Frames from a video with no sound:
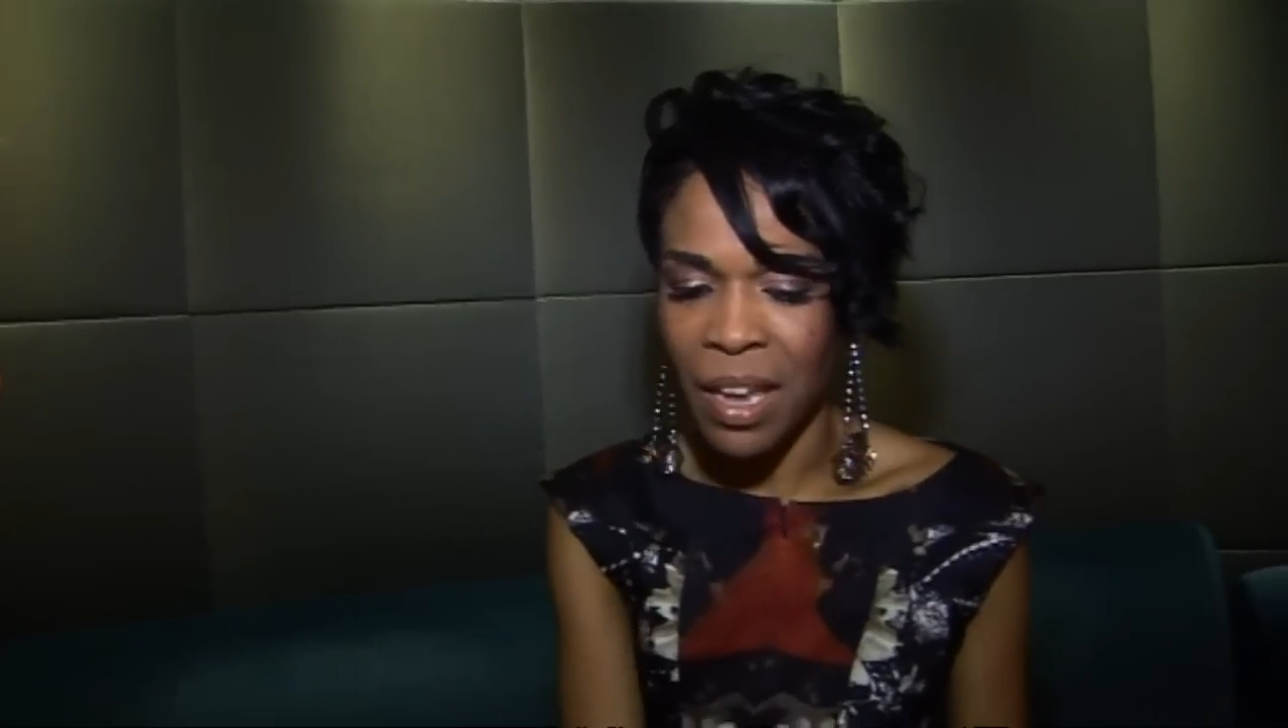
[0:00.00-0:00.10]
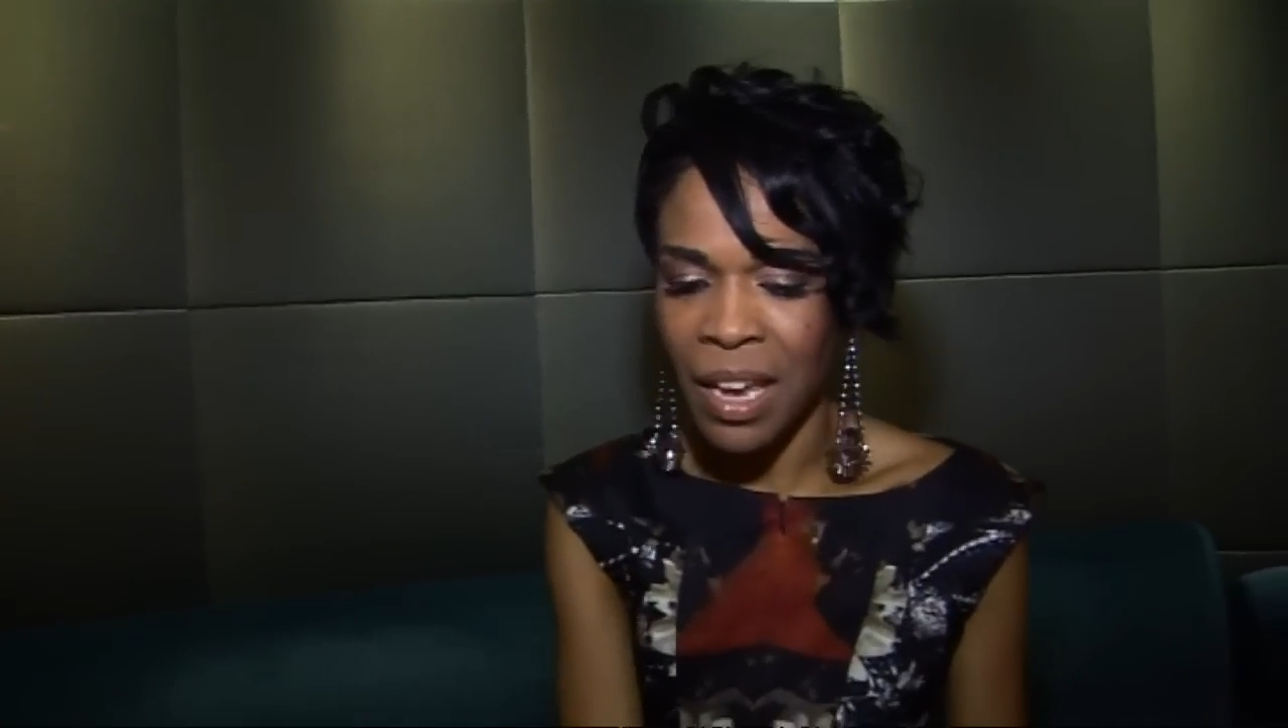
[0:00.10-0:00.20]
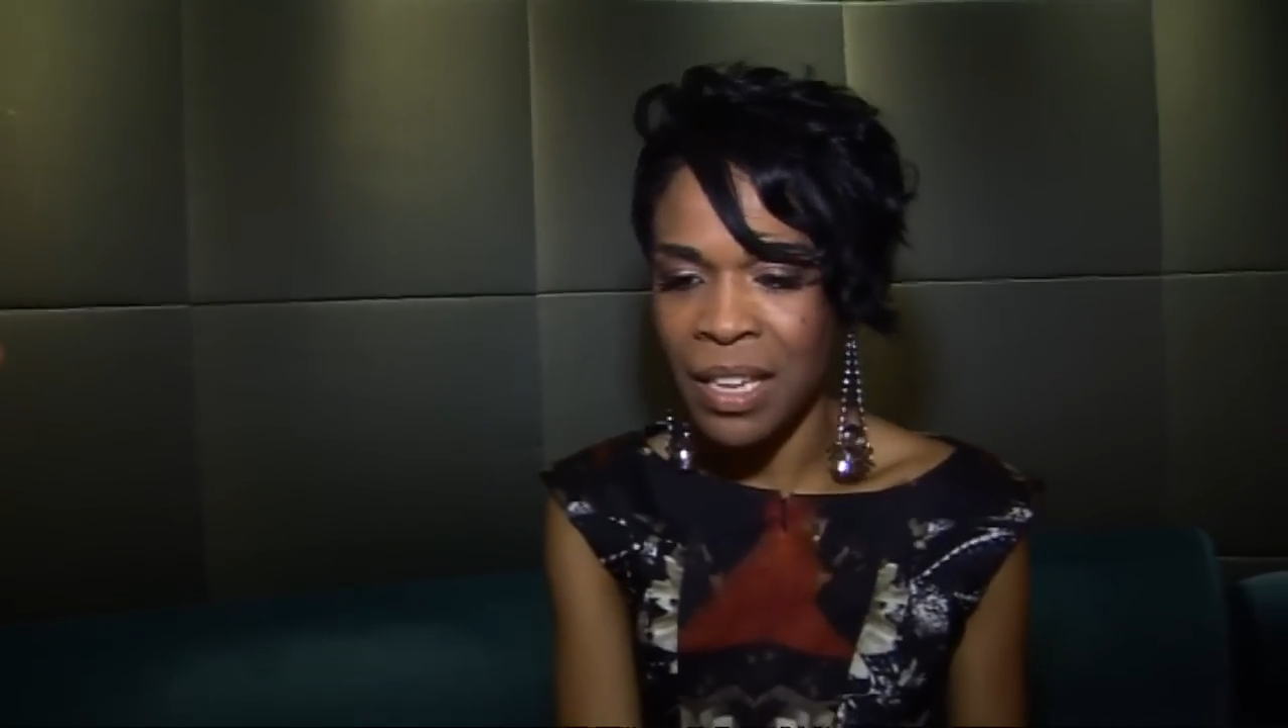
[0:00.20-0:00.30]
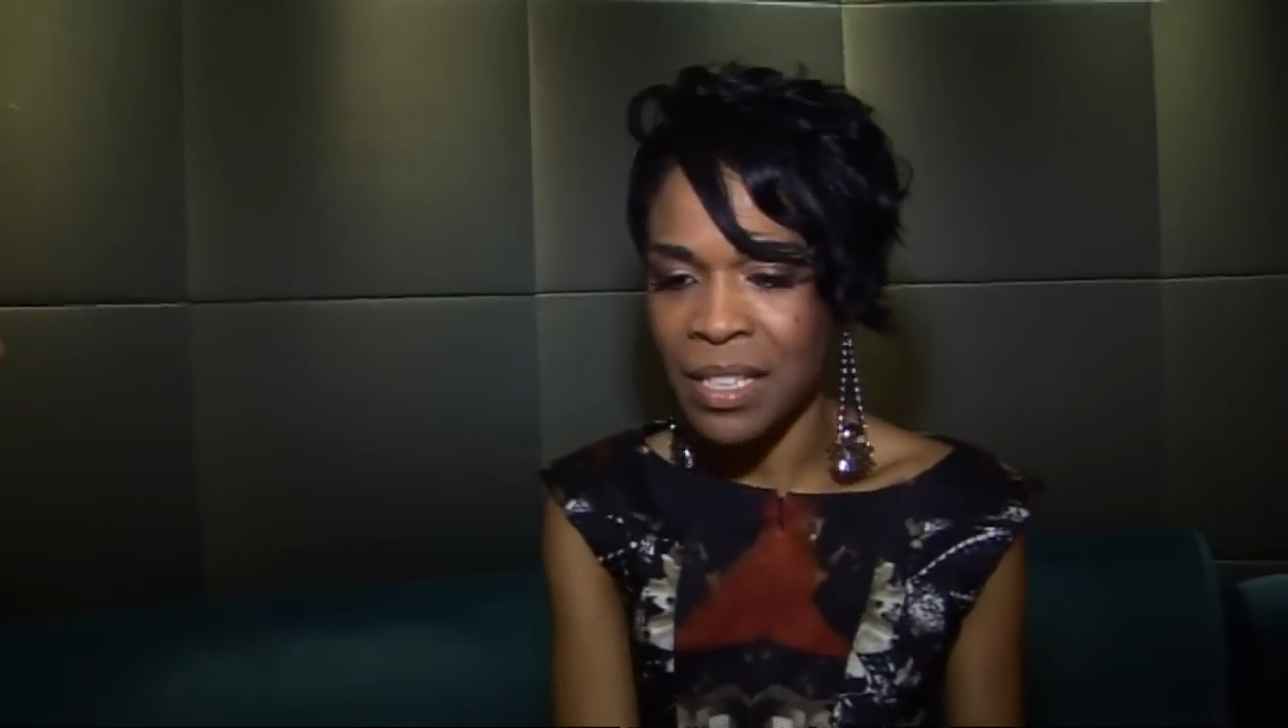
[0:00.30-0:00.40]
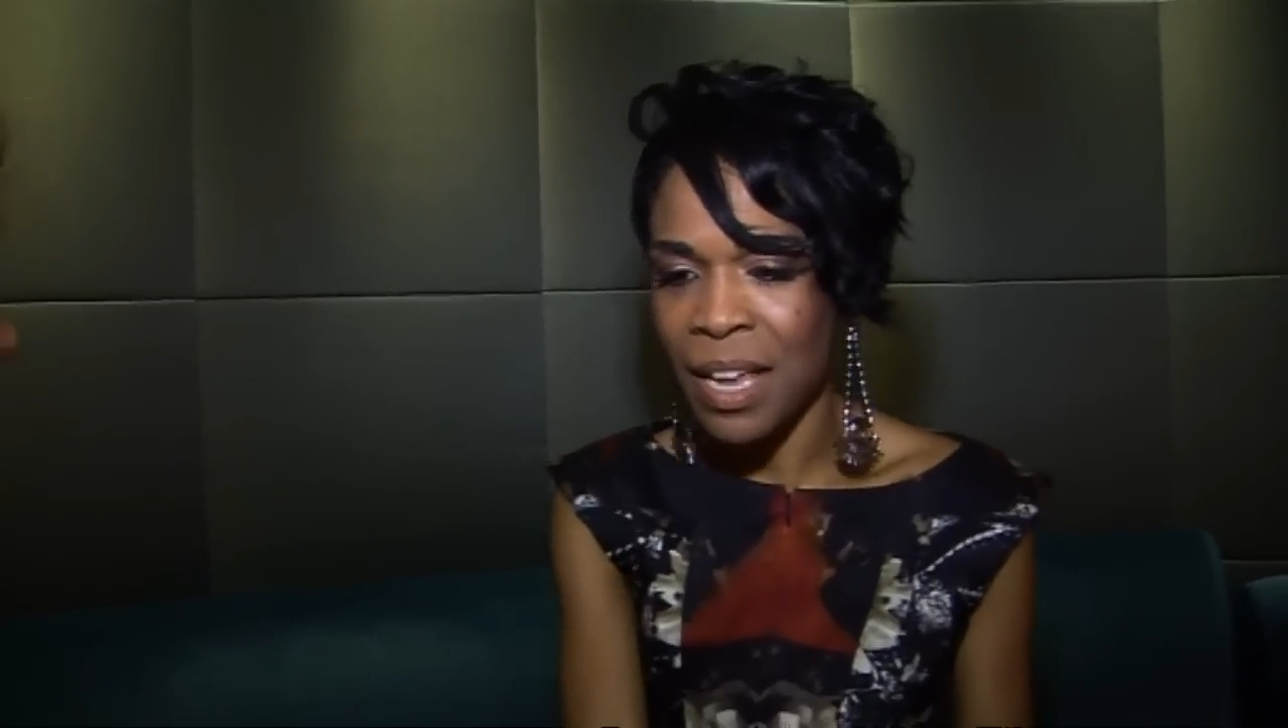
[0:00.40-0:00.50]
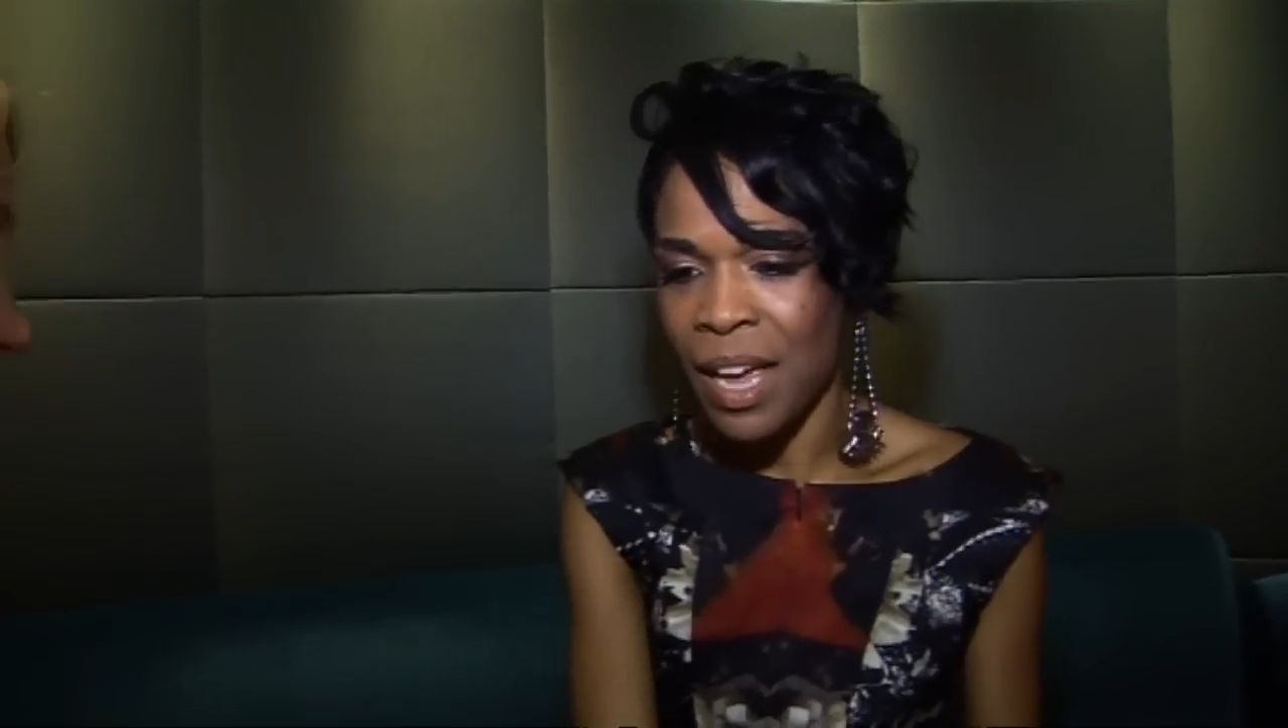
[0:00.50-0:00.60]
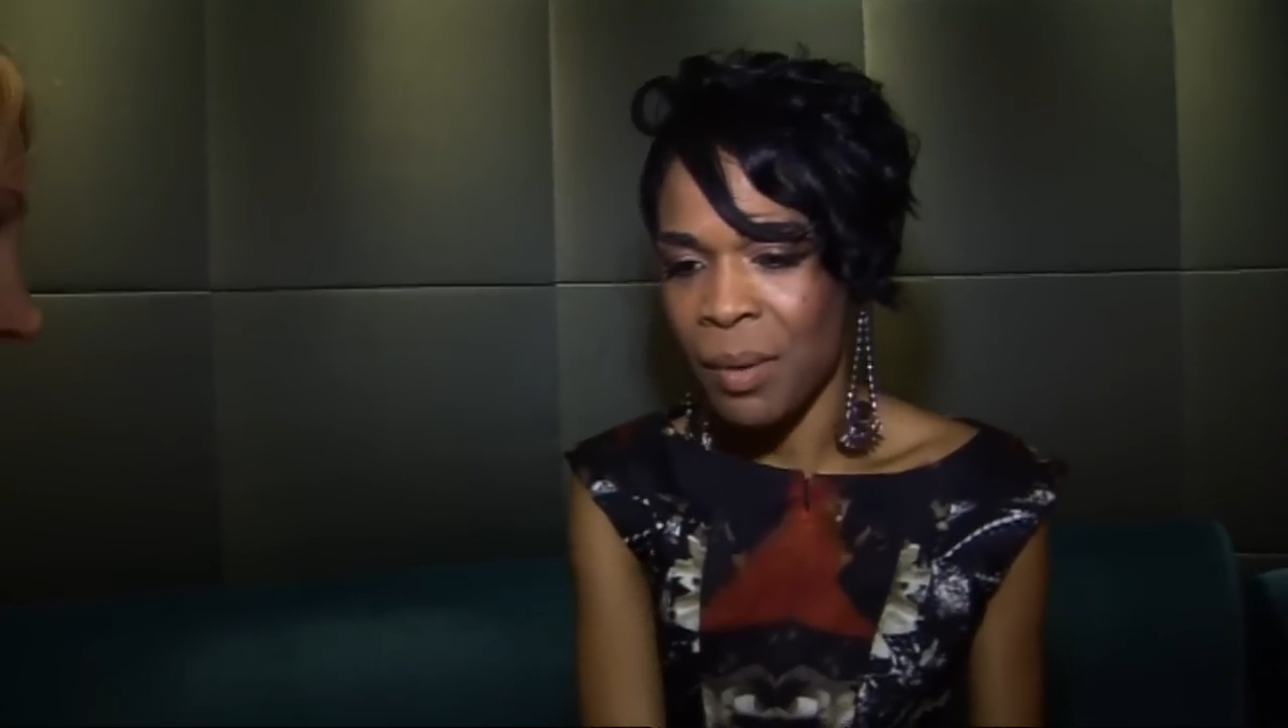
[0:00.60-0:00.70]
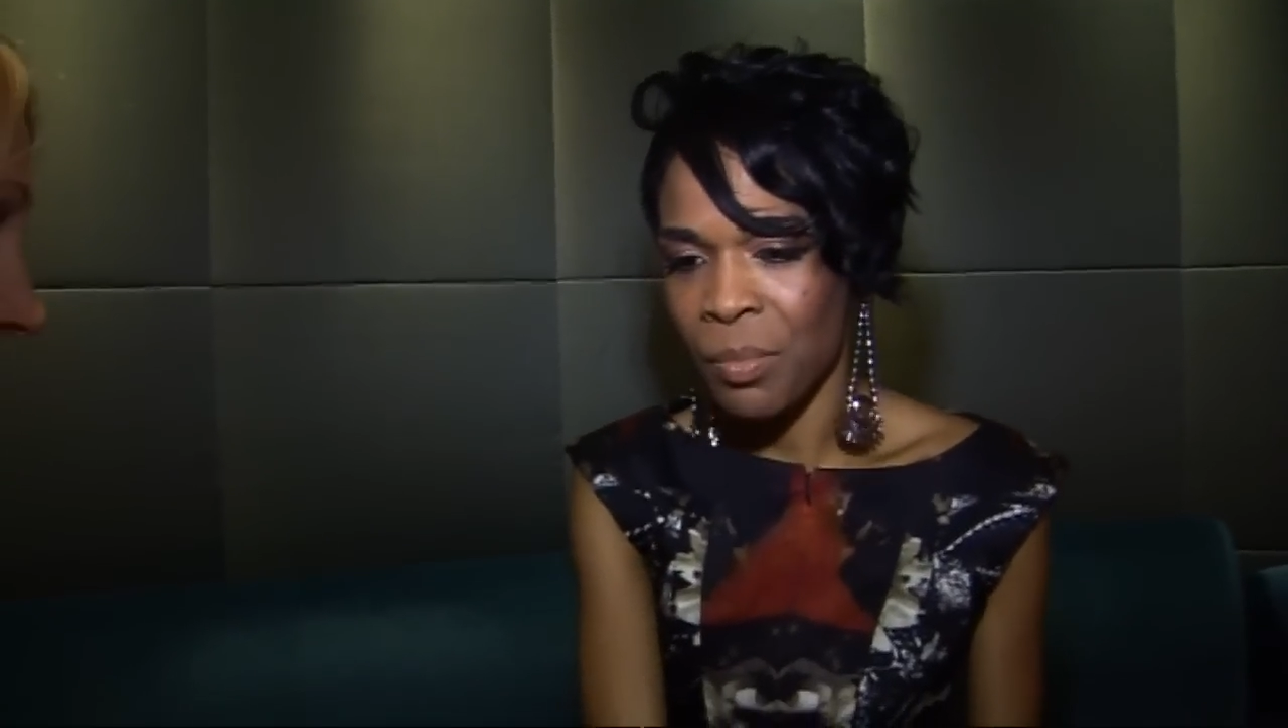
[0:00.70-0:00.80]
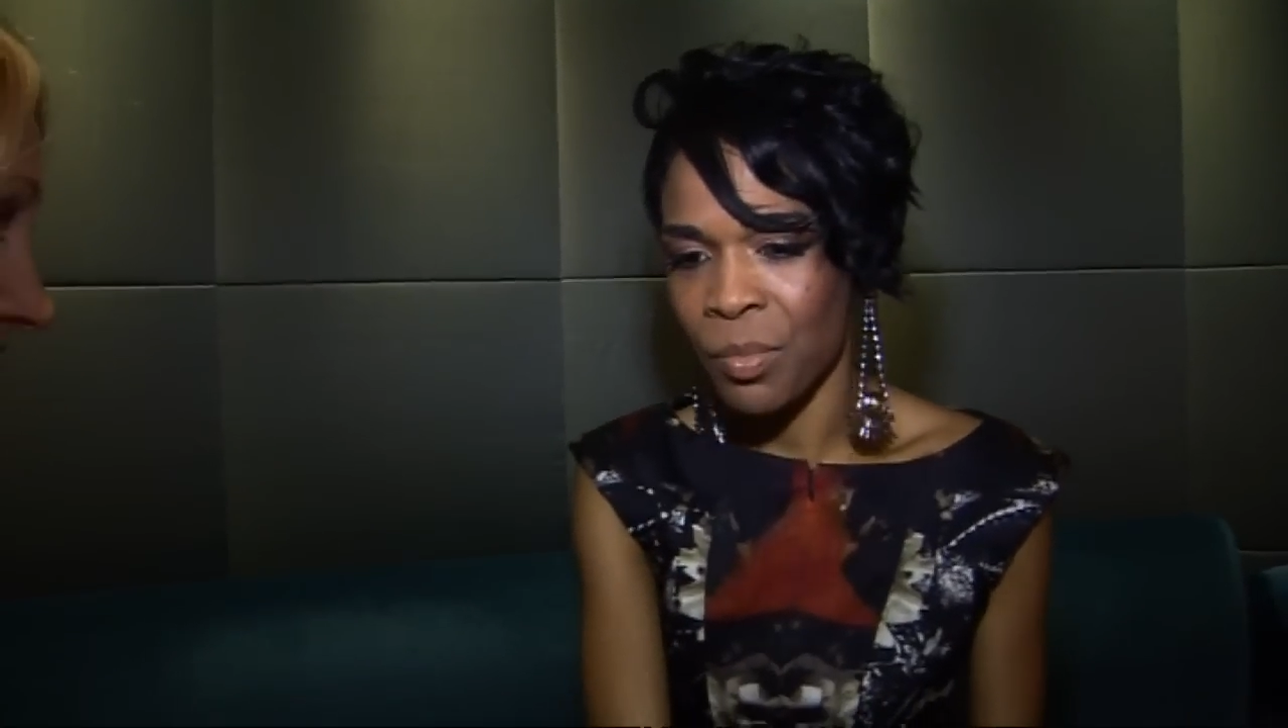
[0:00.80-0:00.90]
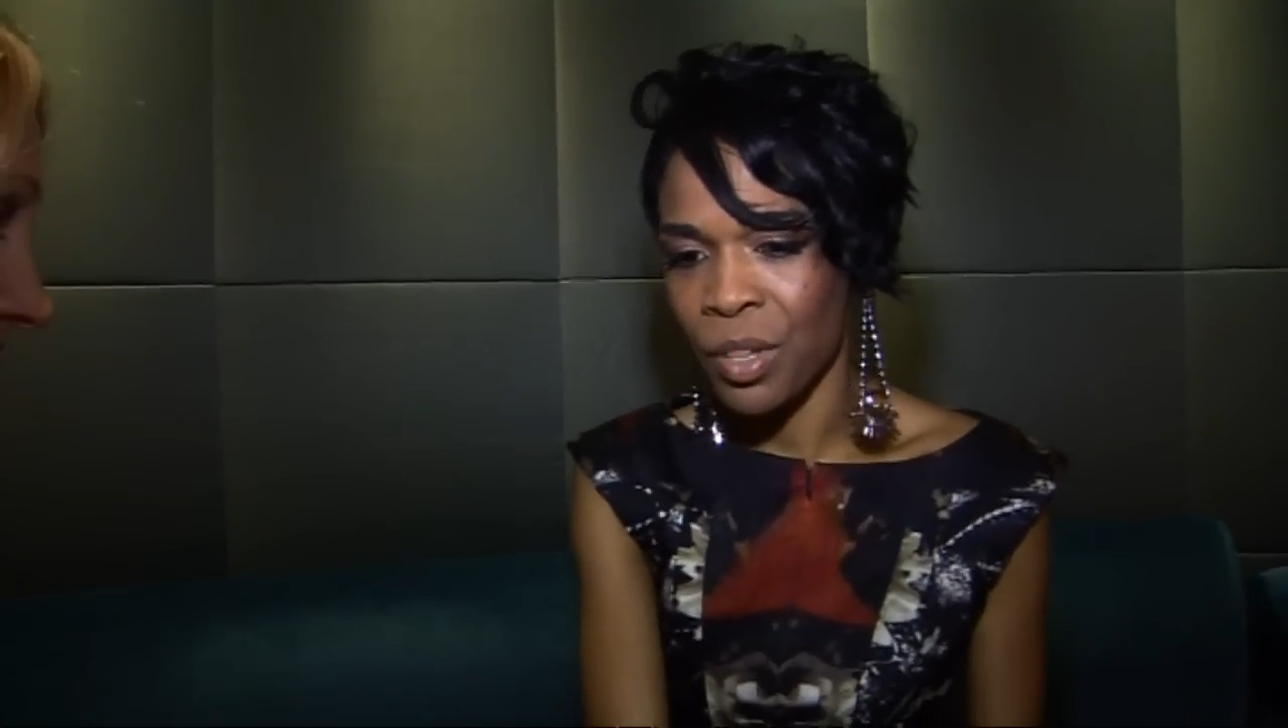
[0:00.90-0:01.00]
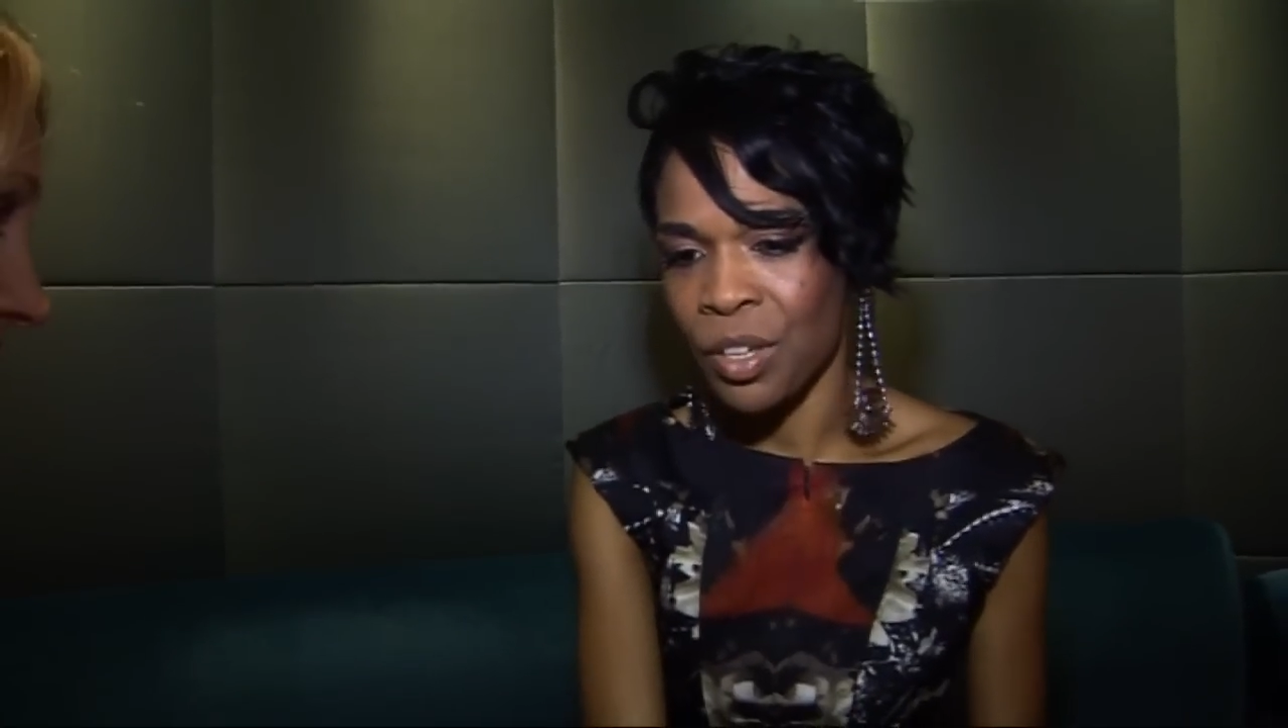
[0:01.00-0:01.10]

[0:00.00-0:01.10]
anytime,